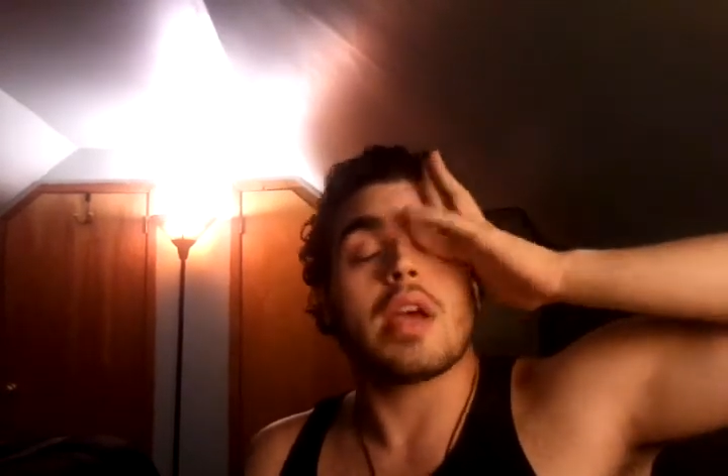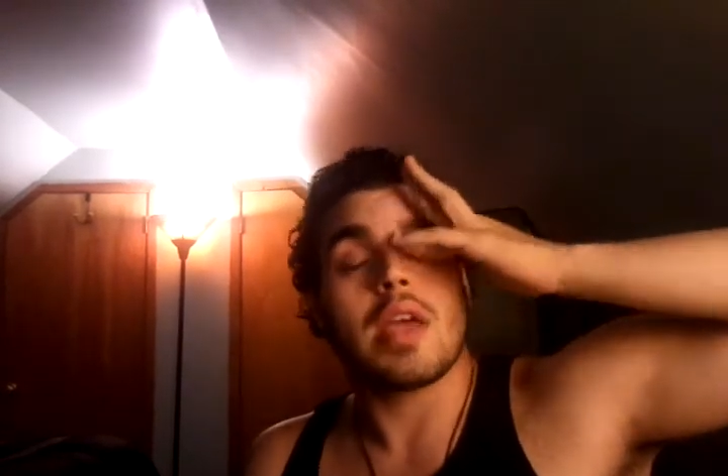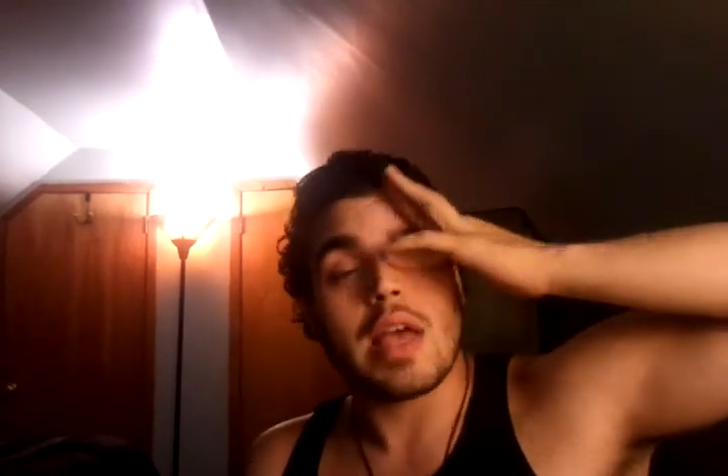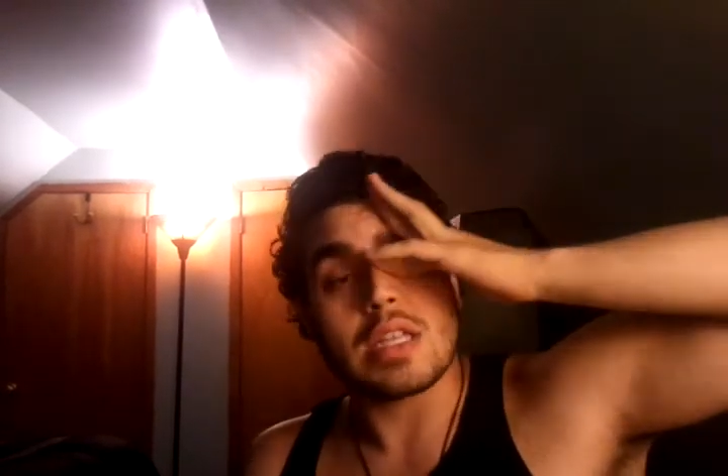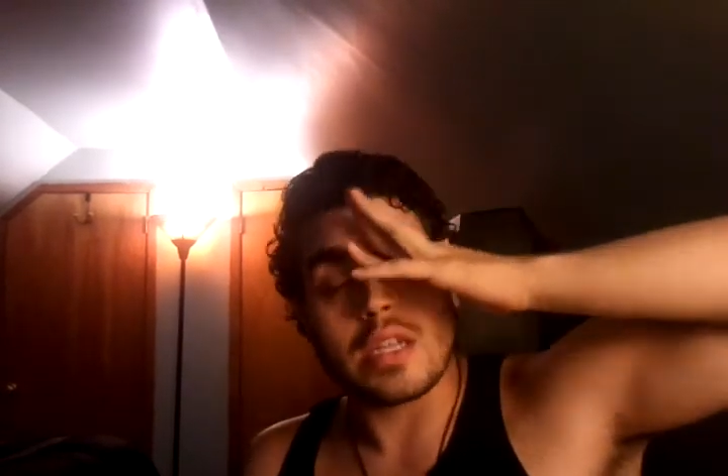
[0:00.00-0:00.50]

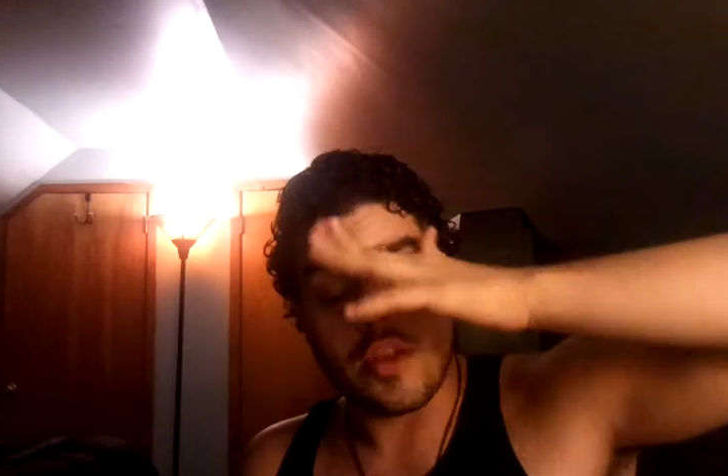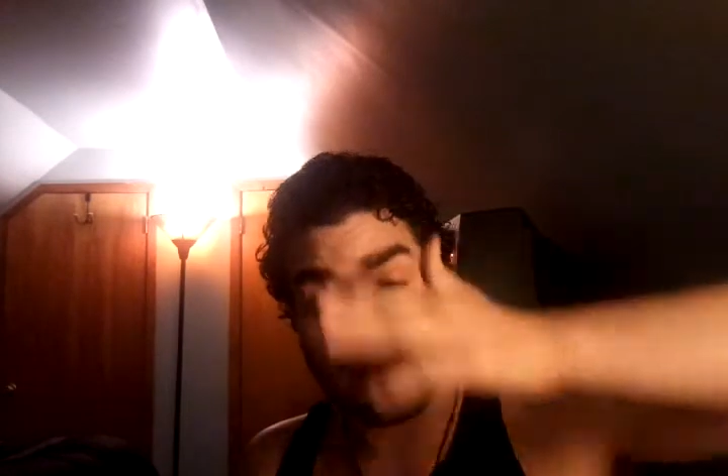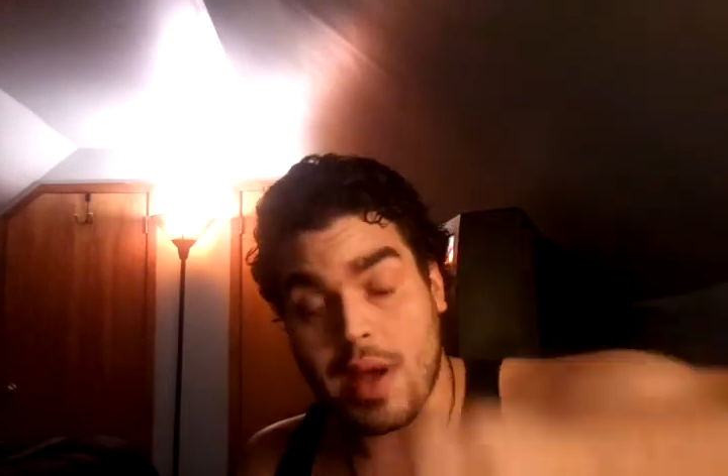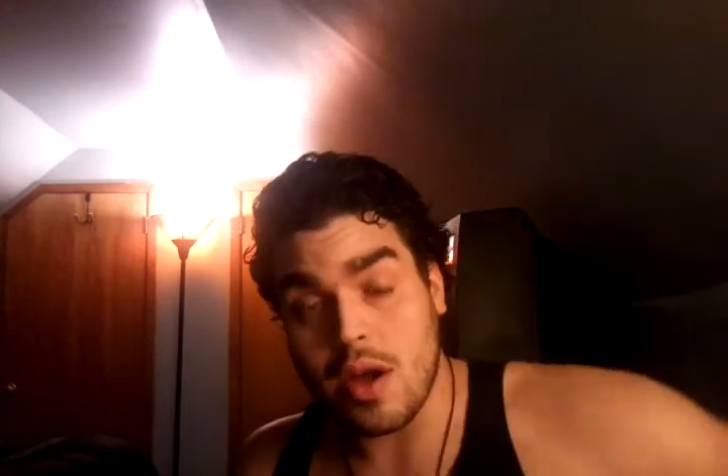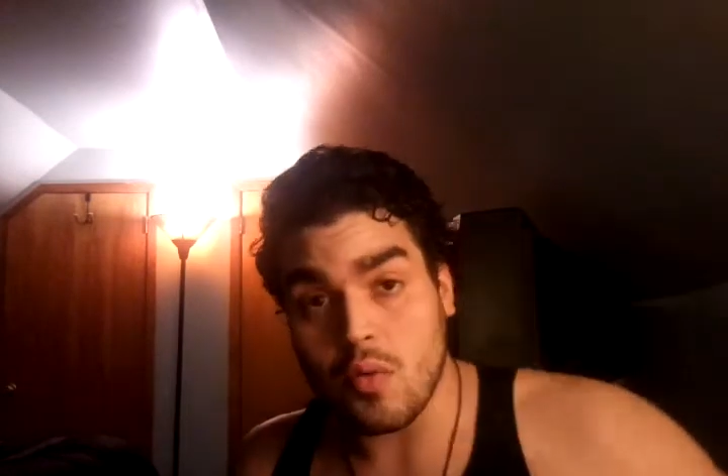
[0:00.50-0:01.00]
that he has
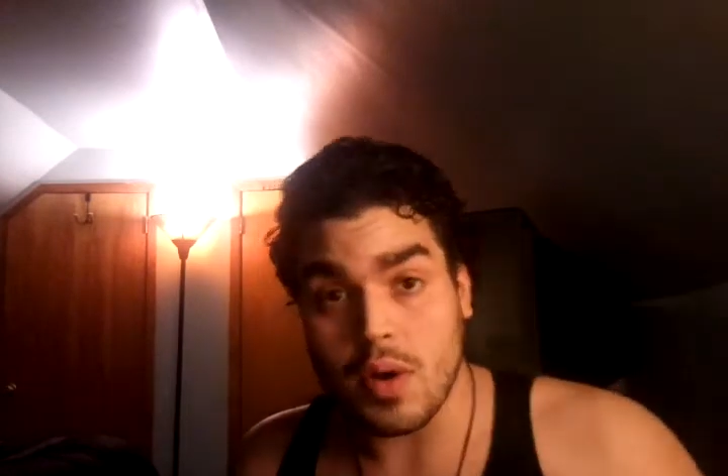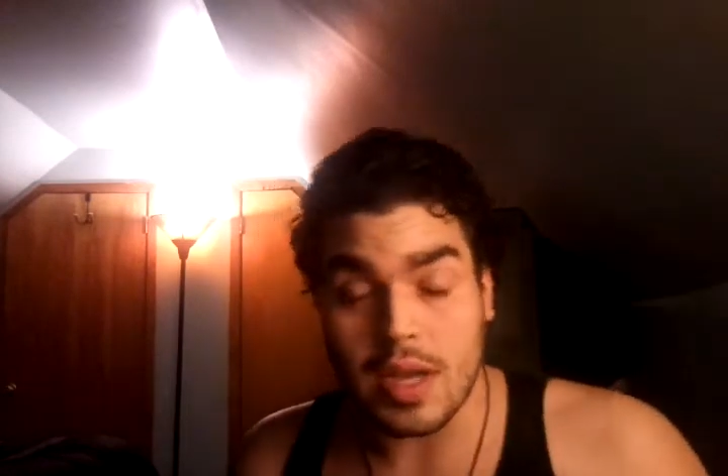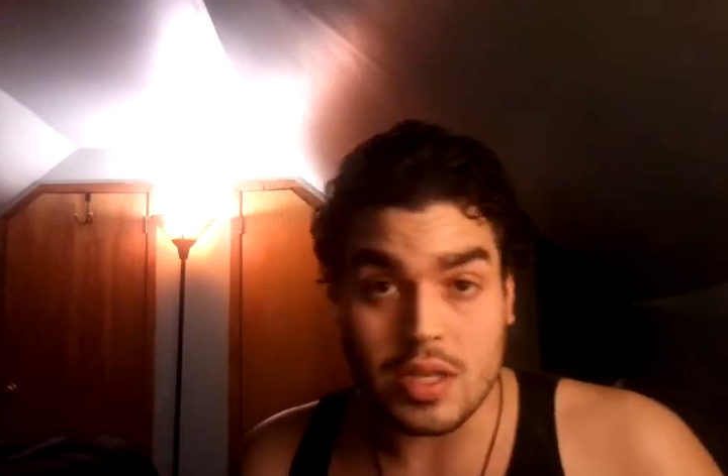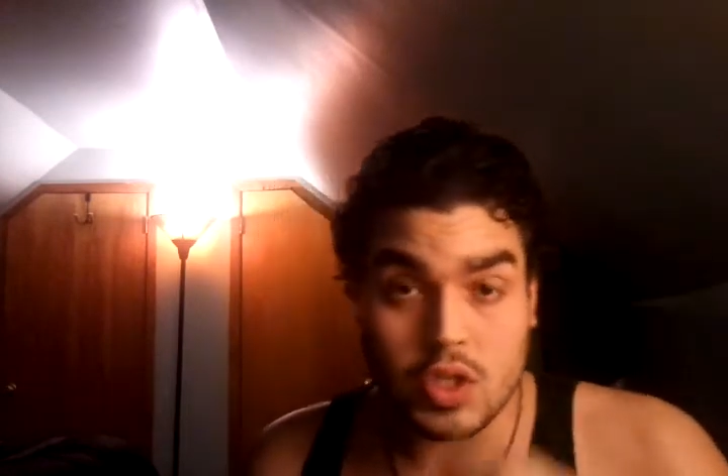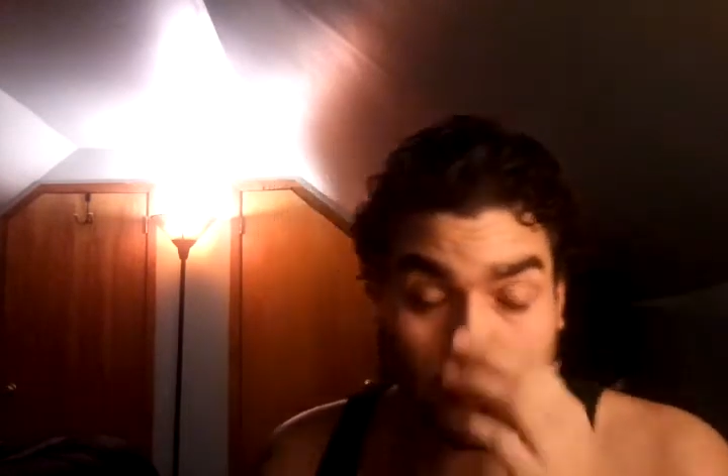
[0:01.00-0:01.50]
another battle
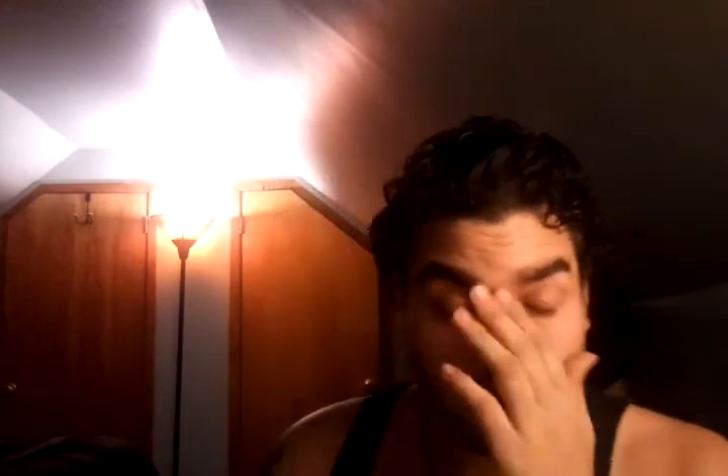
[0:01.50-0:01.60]
against